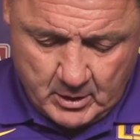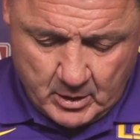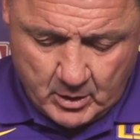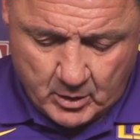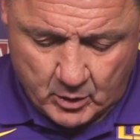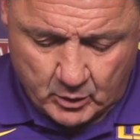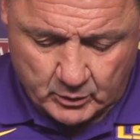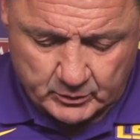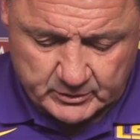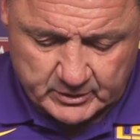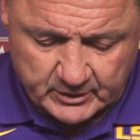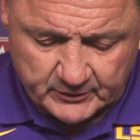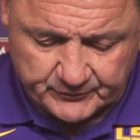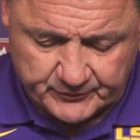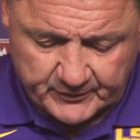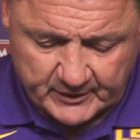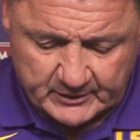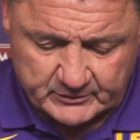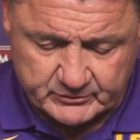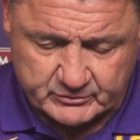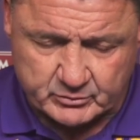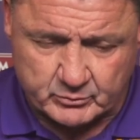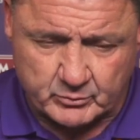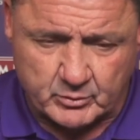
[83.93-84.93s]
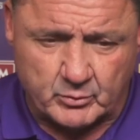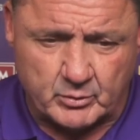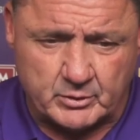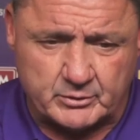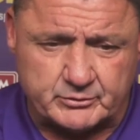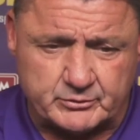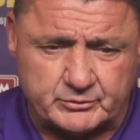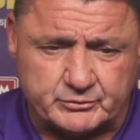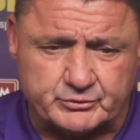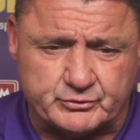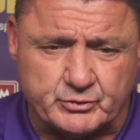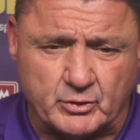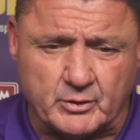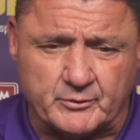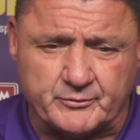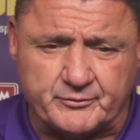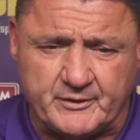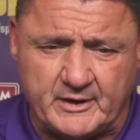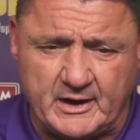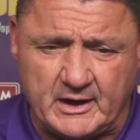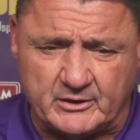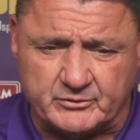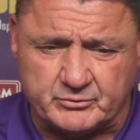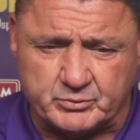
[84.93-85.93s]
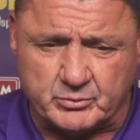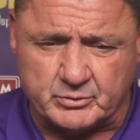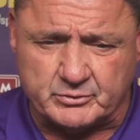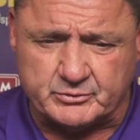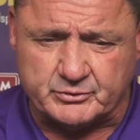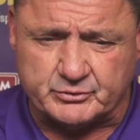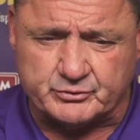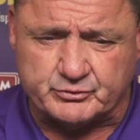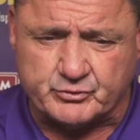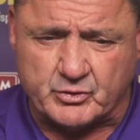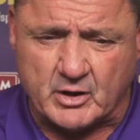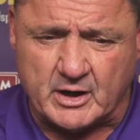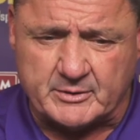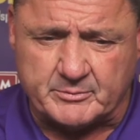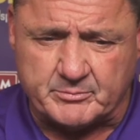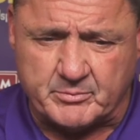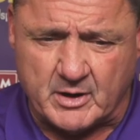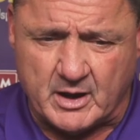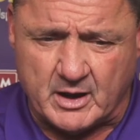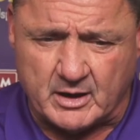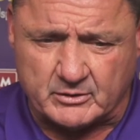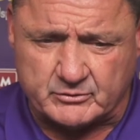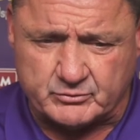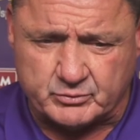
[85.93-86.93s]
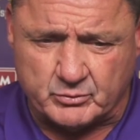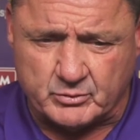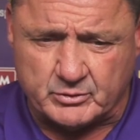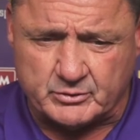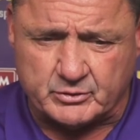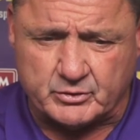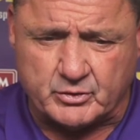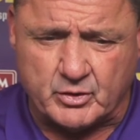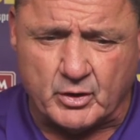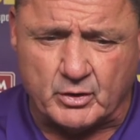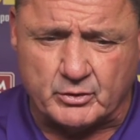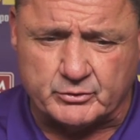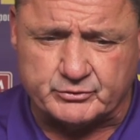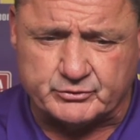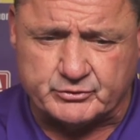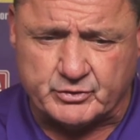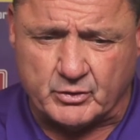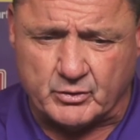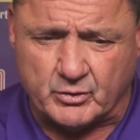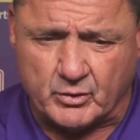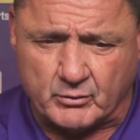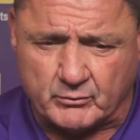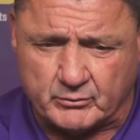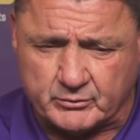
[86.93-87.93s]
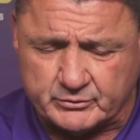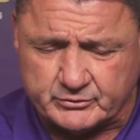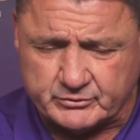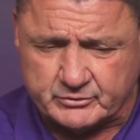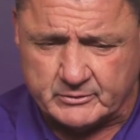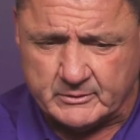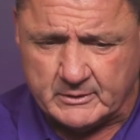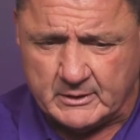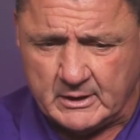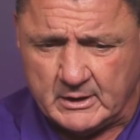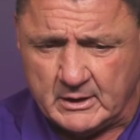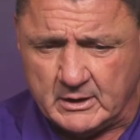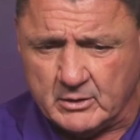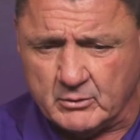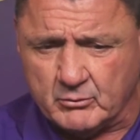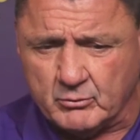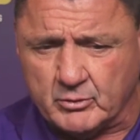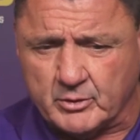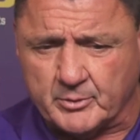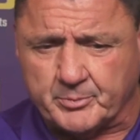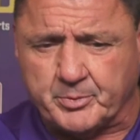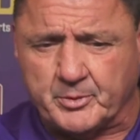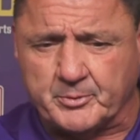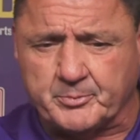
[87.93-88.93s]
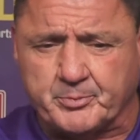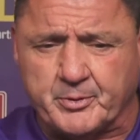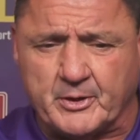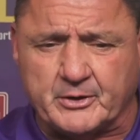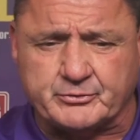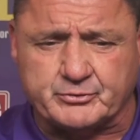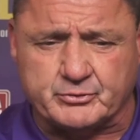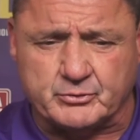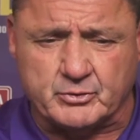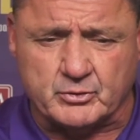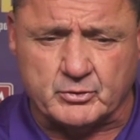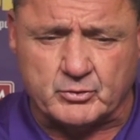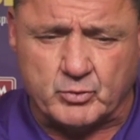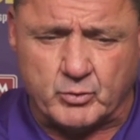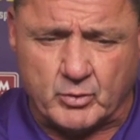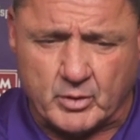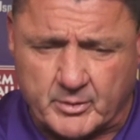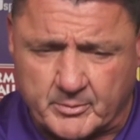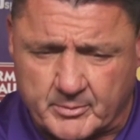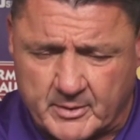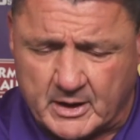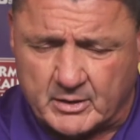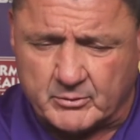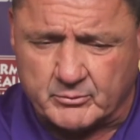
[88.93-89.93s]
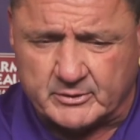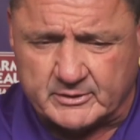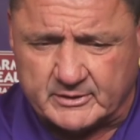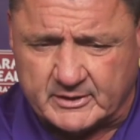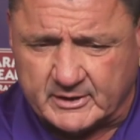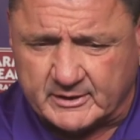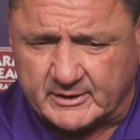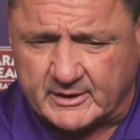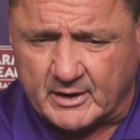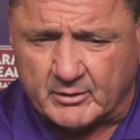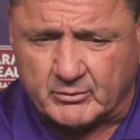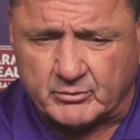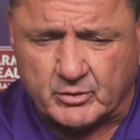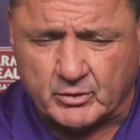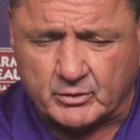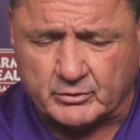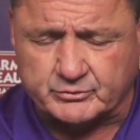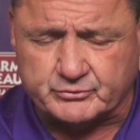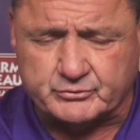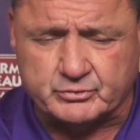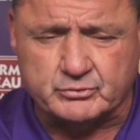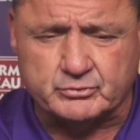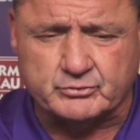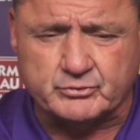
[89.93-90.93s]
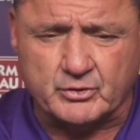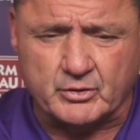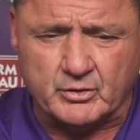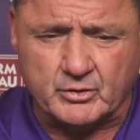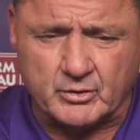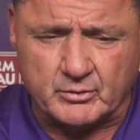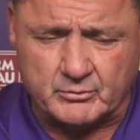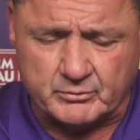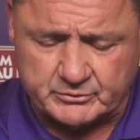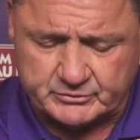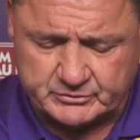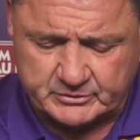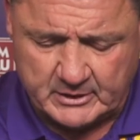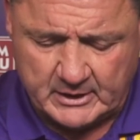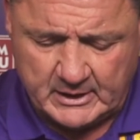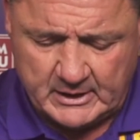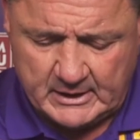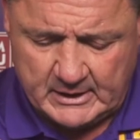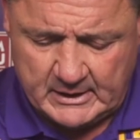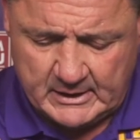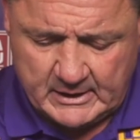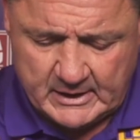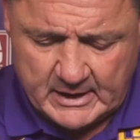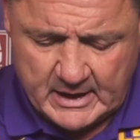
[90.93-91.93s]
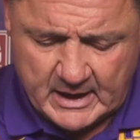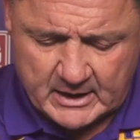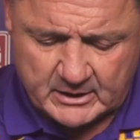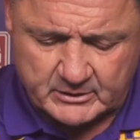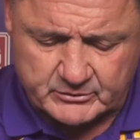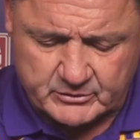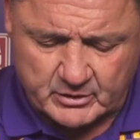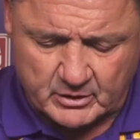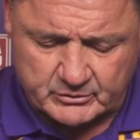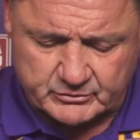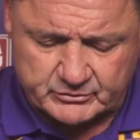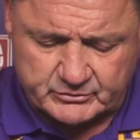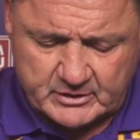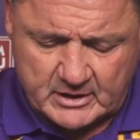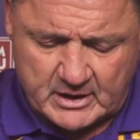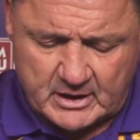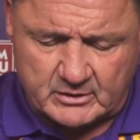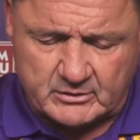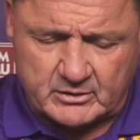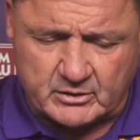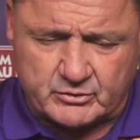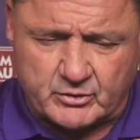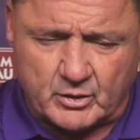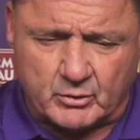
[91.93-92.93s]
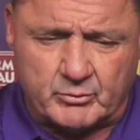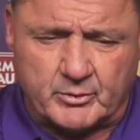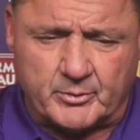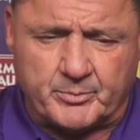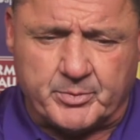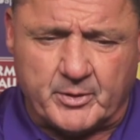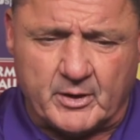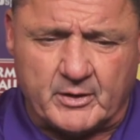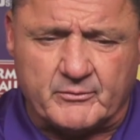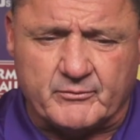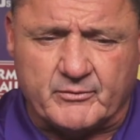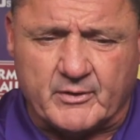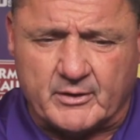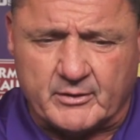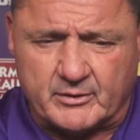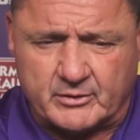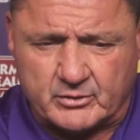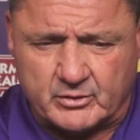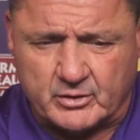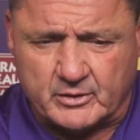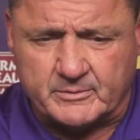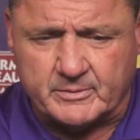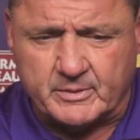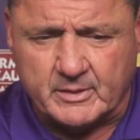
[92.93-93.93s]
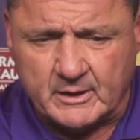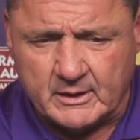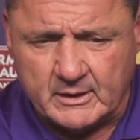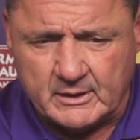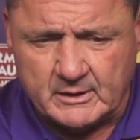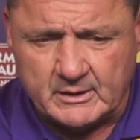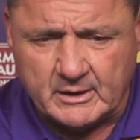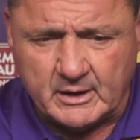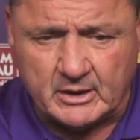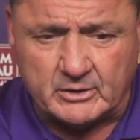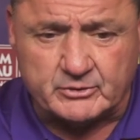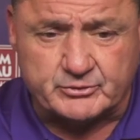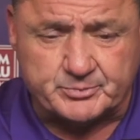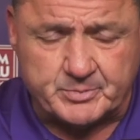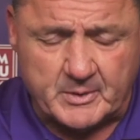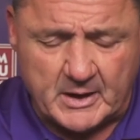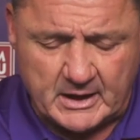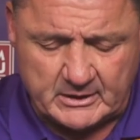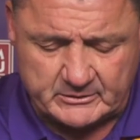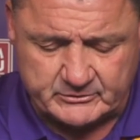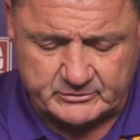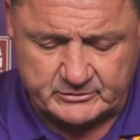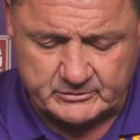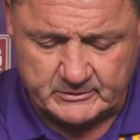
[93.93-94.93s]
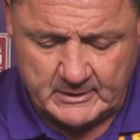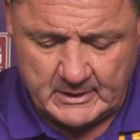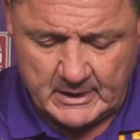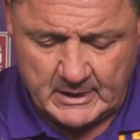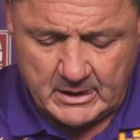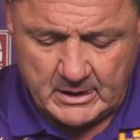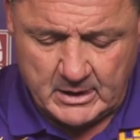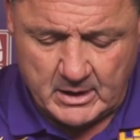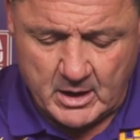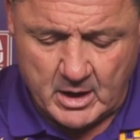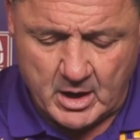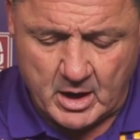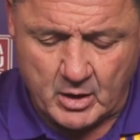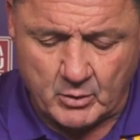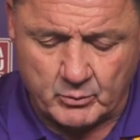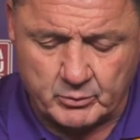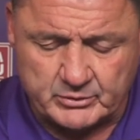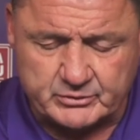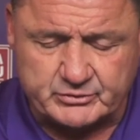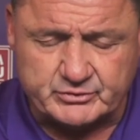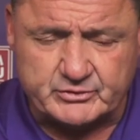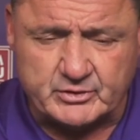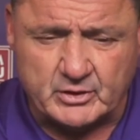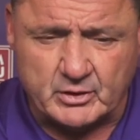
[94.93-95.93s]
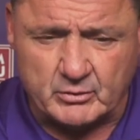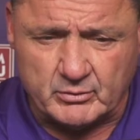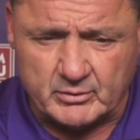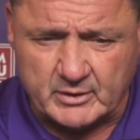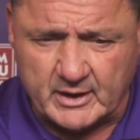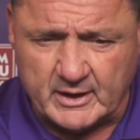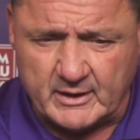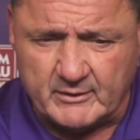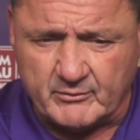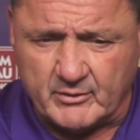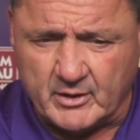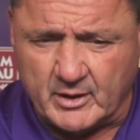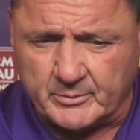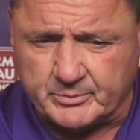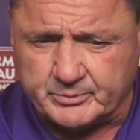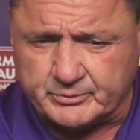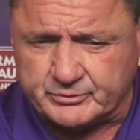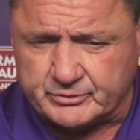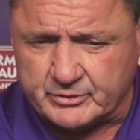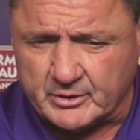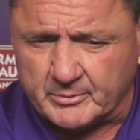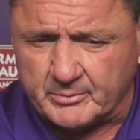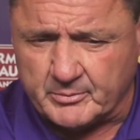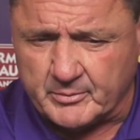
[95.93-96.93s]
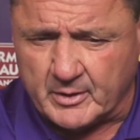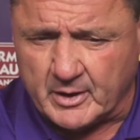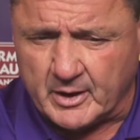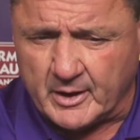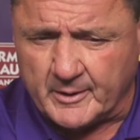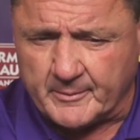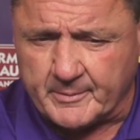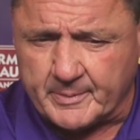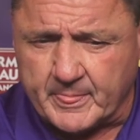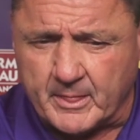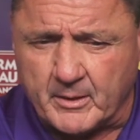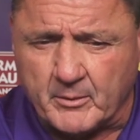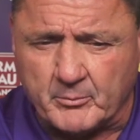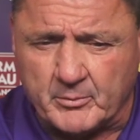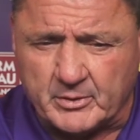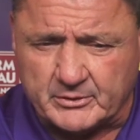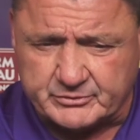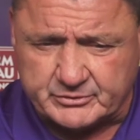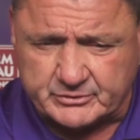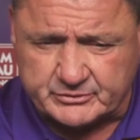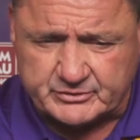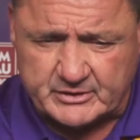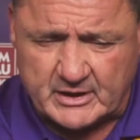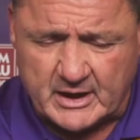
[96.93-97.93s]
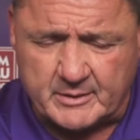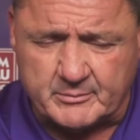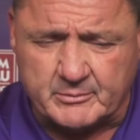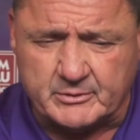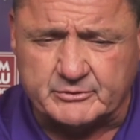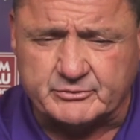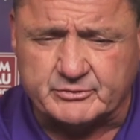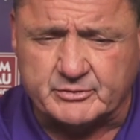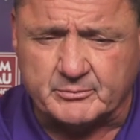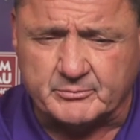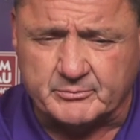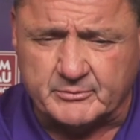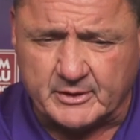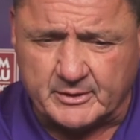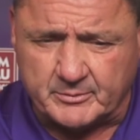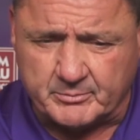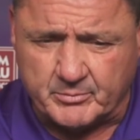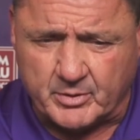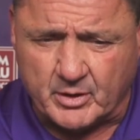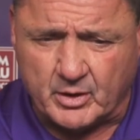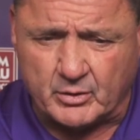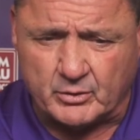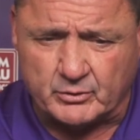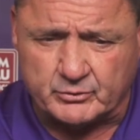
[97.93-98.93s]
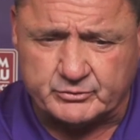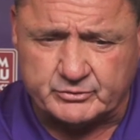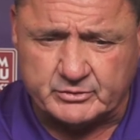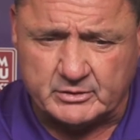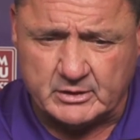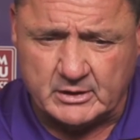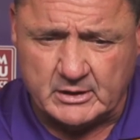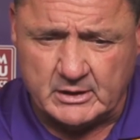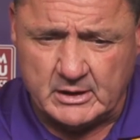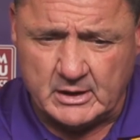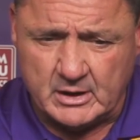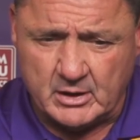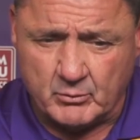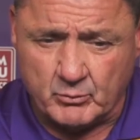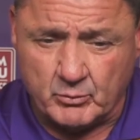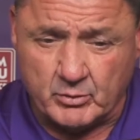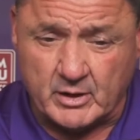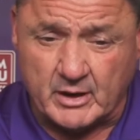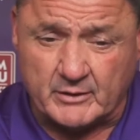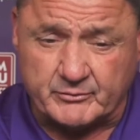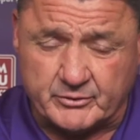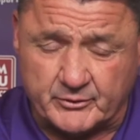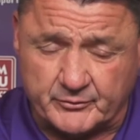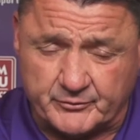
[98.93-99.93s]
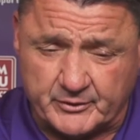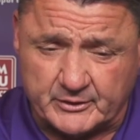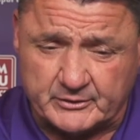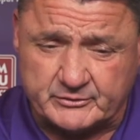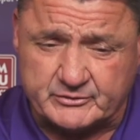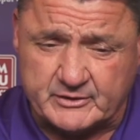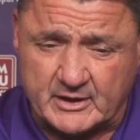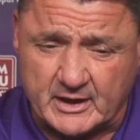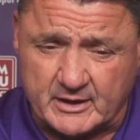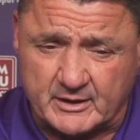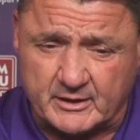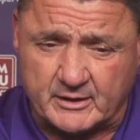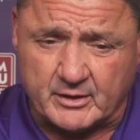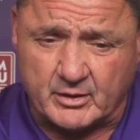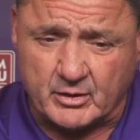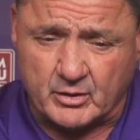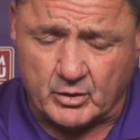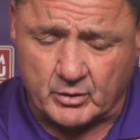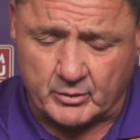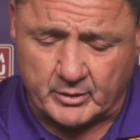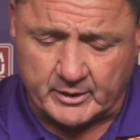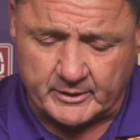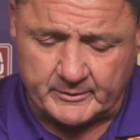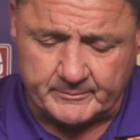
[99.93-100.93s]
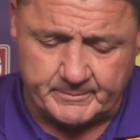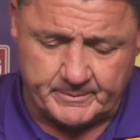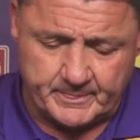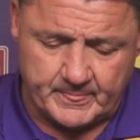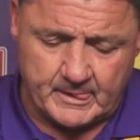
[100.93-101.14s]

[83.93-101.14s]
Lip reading: On defense, we wanted to start fast. We wanted to strike blocks. We wanted to cause turnovers. We wanted to put pressure on the quarterback. We did that. We caused two turnovers. Had a touchdown. I thought we played very good in spots. We still gave up some misassignments, some deep balls. We have to fix that in a hurry.